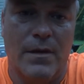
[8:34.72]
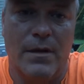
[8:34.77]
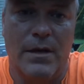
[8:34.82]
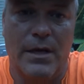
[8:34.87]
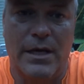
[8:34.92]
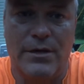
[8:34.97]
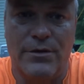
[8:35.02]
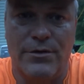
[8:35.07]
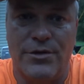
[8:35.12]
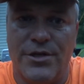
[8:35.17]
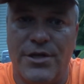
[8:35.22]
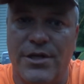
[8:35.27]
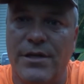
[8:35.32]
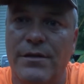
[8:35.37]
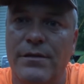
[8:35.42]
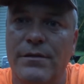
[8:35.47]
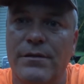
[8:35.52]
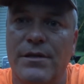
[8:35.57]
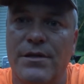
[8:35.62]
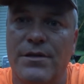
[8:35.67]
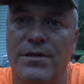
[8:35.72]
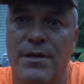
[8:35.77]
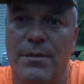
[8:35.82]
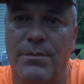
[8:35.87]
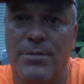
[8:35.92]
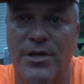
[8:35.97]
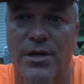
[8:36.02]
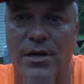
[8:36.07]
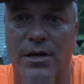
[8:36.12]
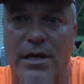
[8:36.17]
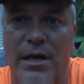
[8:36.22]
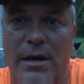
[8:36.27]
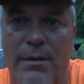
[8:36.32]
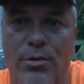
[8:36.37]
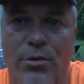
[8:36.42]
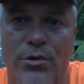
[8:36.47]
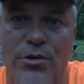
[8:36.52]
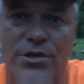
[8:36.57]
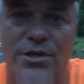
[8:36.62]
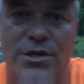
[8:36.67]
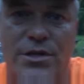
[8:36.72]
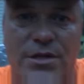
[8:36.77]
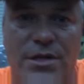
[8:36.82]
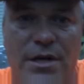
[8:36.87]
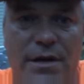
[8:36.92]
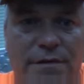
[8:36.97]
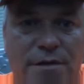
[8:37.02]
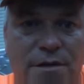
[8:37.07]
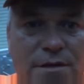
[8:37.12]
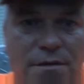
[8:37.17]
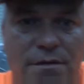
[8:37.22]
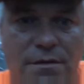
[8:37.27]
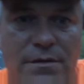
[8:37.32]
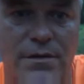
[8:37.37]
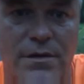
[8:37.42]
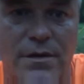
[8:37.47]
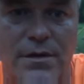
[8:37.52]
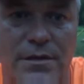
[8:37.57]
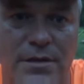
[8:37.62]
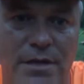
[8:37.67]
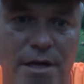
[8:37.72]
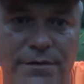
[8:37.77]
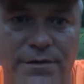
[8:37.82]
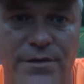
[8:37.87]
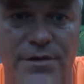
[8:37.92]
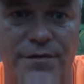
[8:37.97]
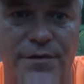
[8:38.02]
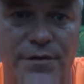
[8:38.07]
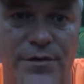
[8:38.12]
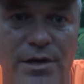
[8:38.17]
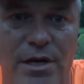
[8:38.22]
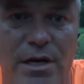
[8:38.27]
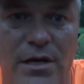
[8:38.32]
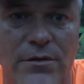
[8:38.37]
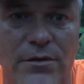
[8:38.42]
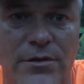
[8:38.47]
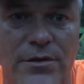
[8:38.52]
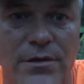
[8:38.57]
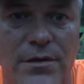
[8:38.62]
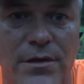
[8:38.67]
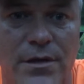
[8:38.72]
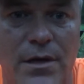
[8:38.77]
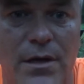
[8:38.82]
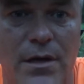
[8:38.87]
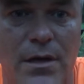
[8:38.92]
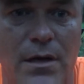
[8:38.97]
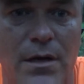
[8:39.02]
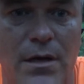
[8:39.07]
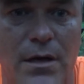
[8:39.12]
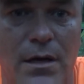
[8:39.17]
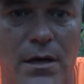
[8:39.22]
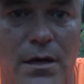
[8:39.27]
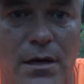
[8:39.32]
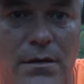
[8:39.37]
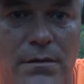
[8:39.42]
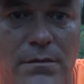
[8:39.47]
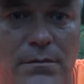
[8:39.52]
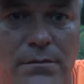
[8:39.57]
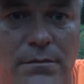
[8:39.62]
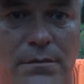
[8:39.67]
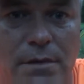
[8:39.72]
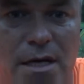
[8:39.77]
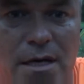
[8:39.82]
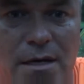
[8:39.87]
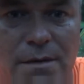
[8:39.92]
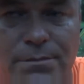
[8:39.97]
energy consumption on that portion. Save us a few dollars. I